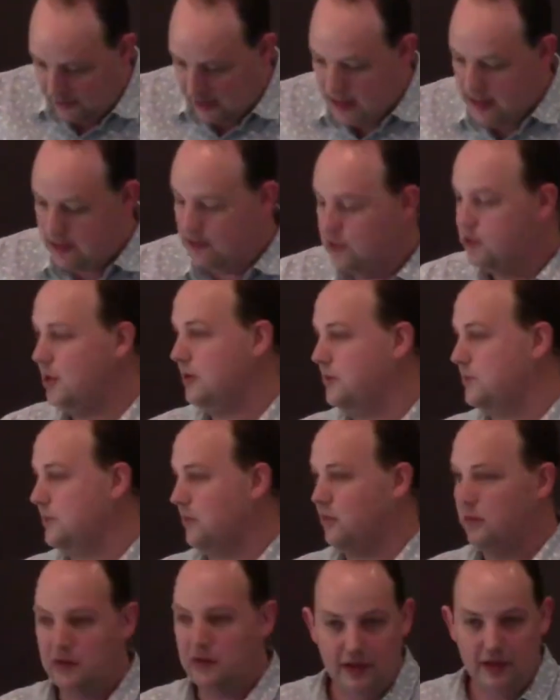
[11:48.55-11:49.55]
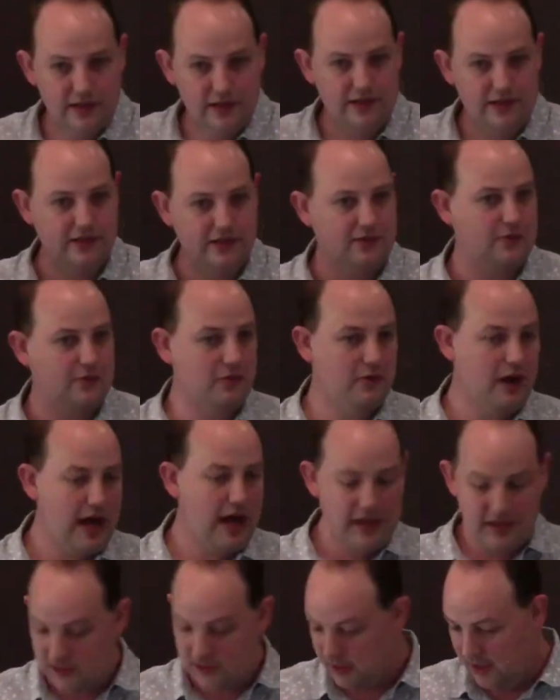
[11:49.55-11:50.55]
Egypt, and we think this is
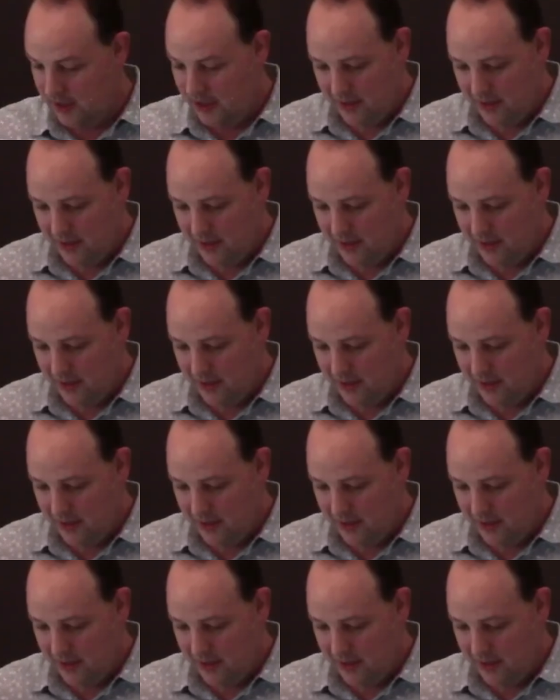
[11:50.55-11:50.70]
great.